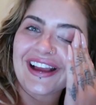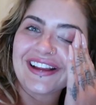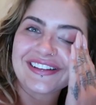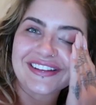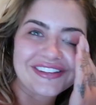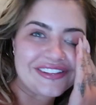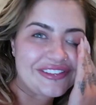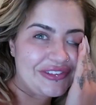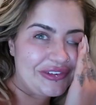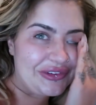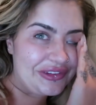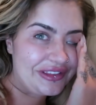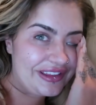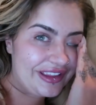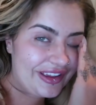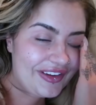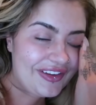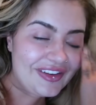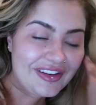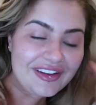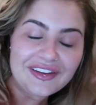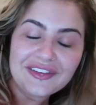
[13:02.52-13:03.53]
I just went
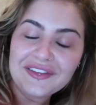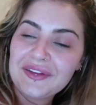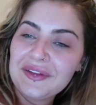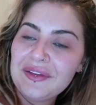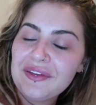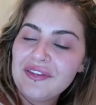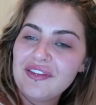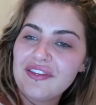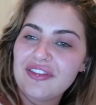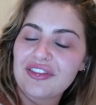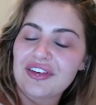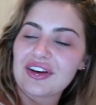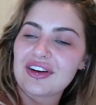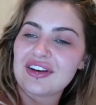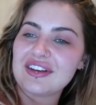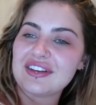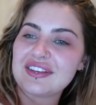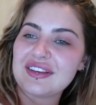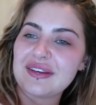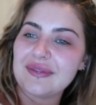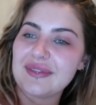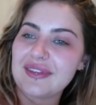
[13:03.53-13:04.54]
down
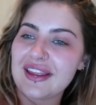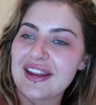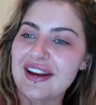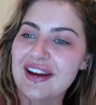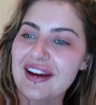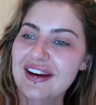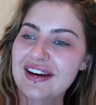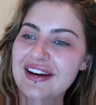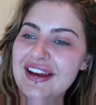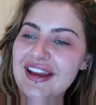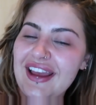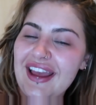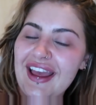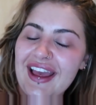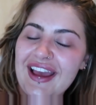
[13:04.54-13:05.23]
for some dinner.